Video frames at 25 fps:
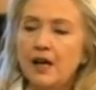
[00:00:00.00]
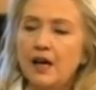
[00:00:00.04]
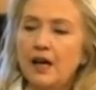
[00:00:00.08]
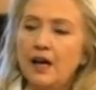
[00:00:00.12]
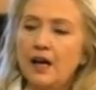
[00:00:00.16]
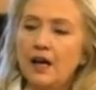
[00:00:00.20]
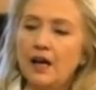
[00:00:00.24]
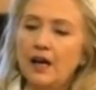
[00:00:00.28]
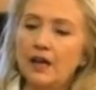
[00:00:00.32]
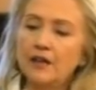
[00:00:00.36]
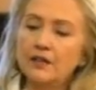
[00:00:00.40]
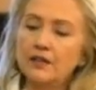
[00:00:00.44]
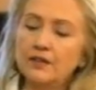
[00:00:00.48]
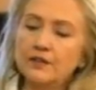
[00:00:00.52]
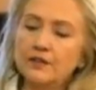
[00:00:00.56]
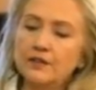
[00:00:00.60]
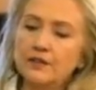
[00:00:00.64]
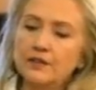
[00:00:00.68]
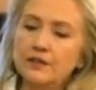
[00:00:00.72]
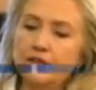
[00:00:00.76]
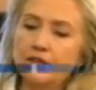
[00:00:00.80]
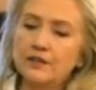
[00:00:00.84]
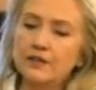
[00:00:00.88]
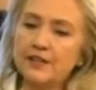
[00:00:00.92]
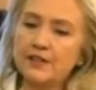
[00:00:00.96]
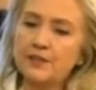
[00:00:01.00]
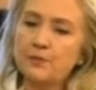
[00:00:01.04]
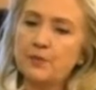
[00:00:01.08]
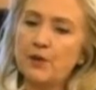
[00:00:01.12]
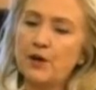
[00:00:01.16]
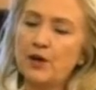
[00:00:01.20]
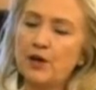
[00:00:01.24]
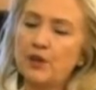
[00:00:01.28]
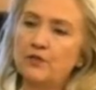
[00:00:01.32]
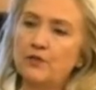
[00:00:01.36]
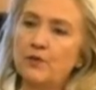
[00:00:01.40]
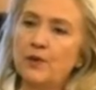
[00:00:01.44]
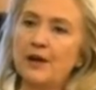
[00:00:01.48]
That's
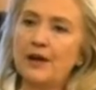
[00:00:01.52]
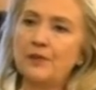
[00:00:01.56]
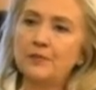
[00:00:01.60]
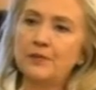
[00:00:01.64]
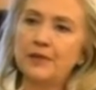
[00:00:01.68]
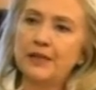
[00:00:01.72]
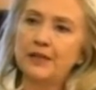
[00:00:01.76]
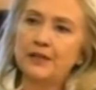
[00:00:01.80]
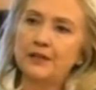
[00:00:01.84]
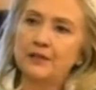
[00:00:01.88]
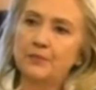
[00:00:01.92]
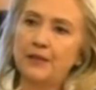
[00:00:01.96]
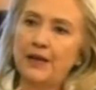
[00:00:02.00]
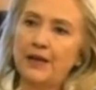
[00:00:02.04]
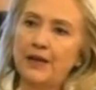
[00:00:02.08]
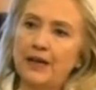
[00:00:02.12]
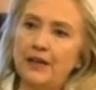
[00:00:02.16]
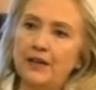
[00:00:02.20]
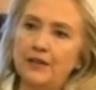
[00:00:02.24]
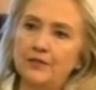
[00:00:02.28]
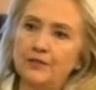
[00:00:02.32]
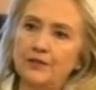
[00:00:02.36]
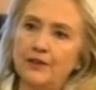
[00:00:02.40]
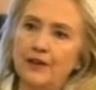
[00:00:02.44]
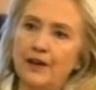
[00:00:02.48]
part of what I mean about